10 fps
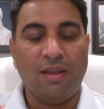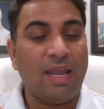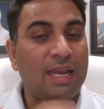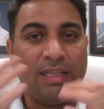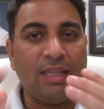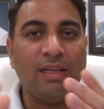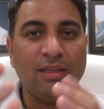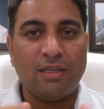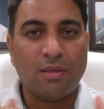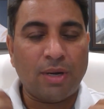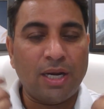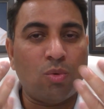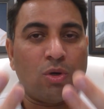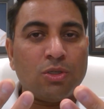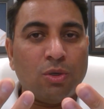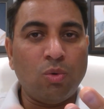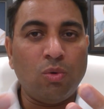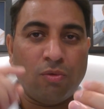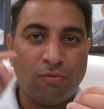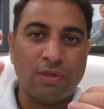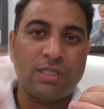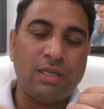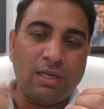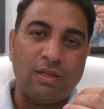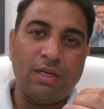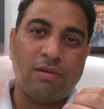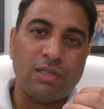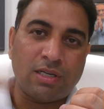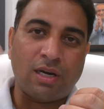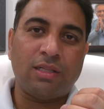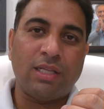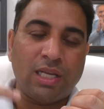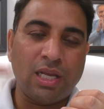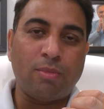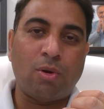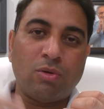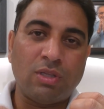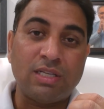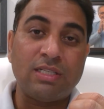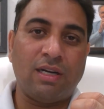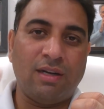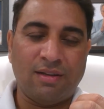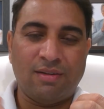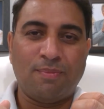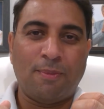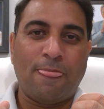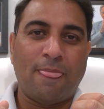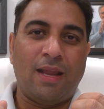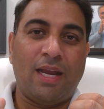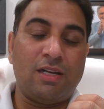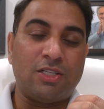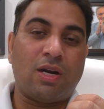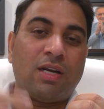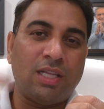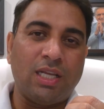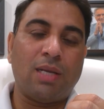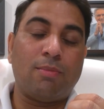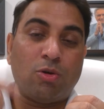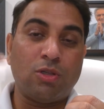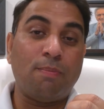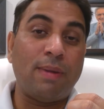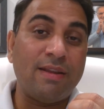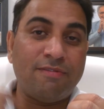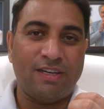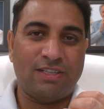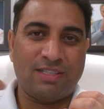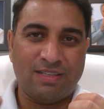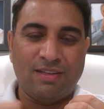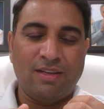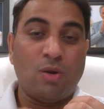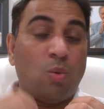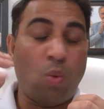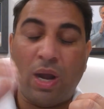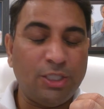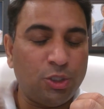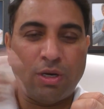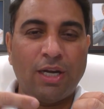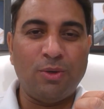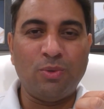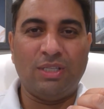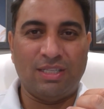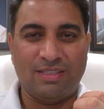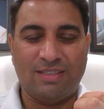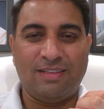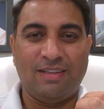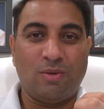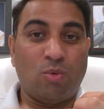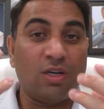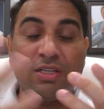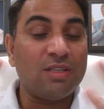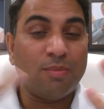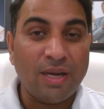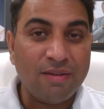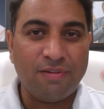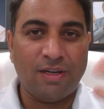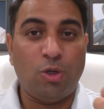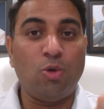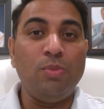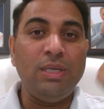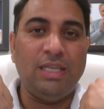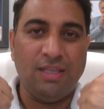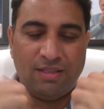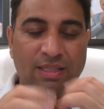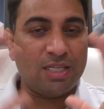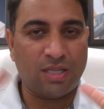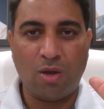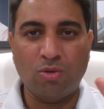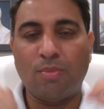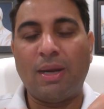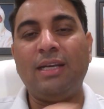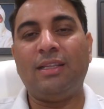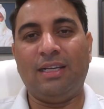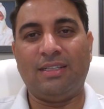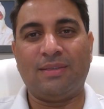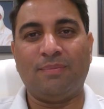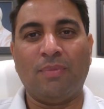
Anything that the mind wants to do, first it will start thinking about the result. It will start thinking about the benefits. Why should I do this? What is the benefit to me? That's how the mind thinks.